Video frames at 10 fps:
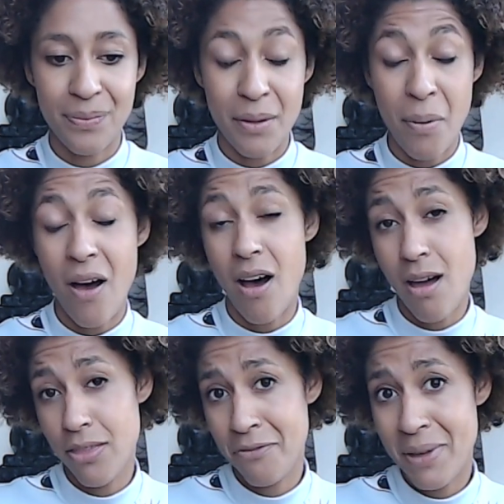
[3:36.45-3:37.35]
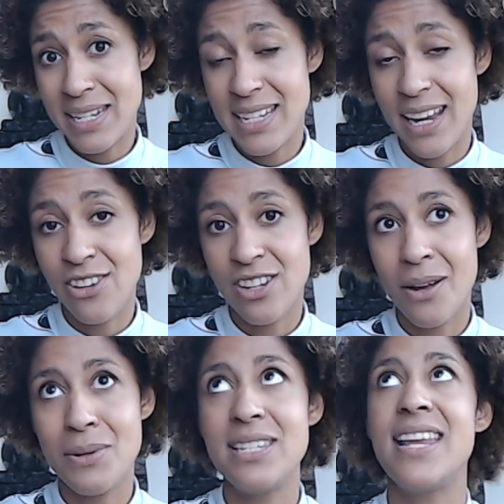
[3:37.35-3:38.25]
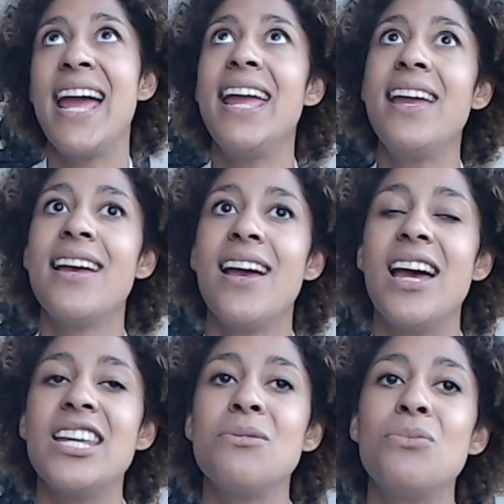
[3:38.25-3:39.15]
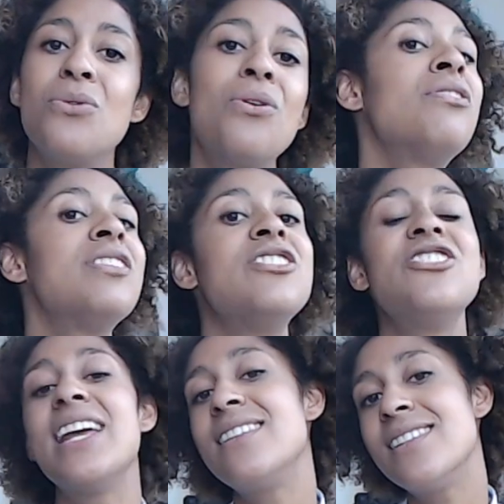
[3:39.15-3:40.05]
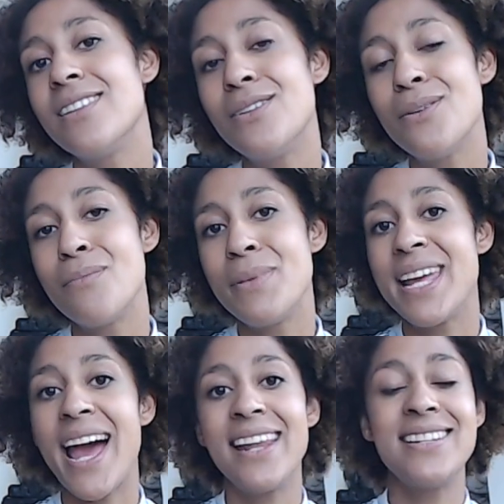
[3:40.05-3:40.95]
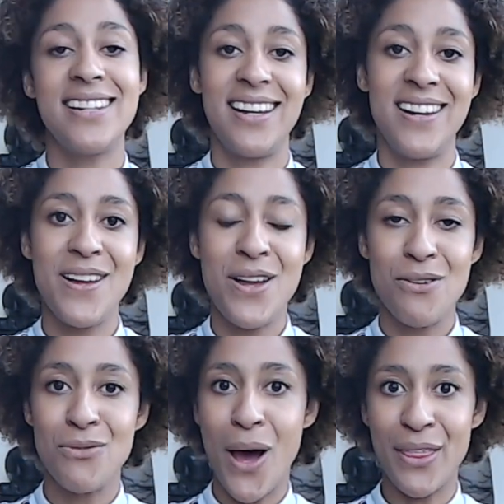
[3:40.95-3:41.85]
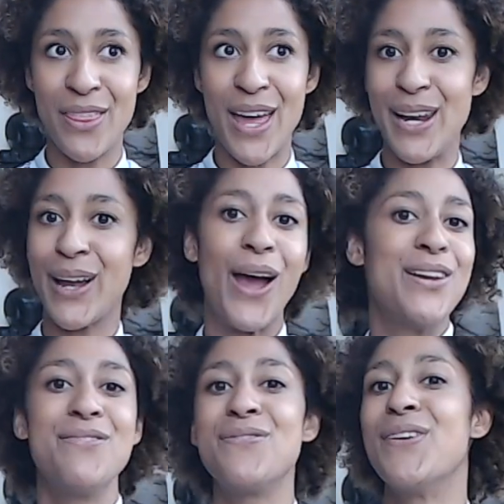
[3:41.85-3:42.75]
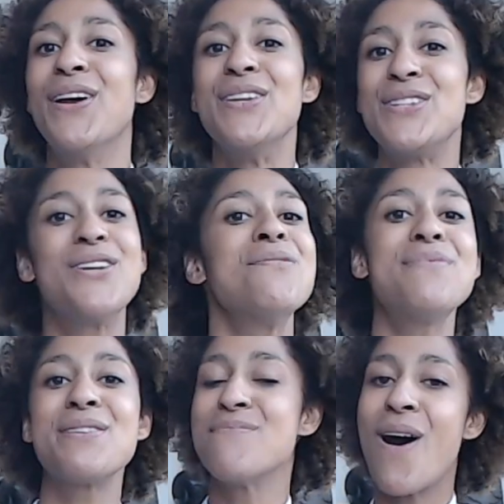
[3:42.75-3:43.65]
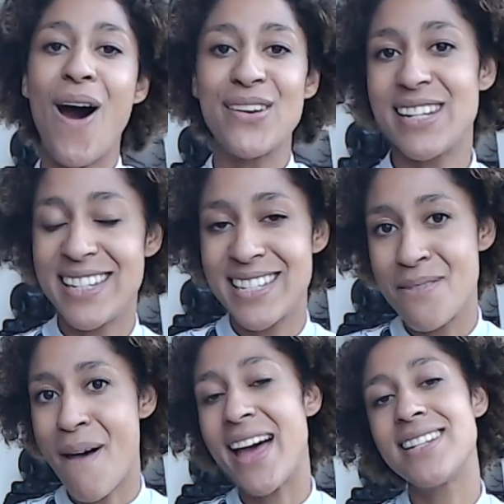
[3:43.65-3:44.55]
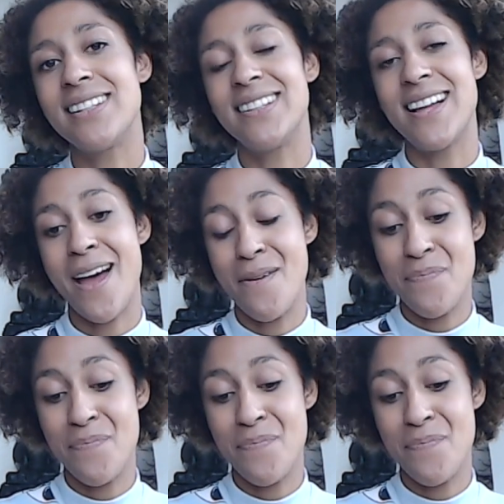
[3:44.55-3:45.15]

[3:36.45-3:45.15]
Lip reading: the path of meditation, I would say, as more of a gentle meander rather than a kind of stomping march into battle,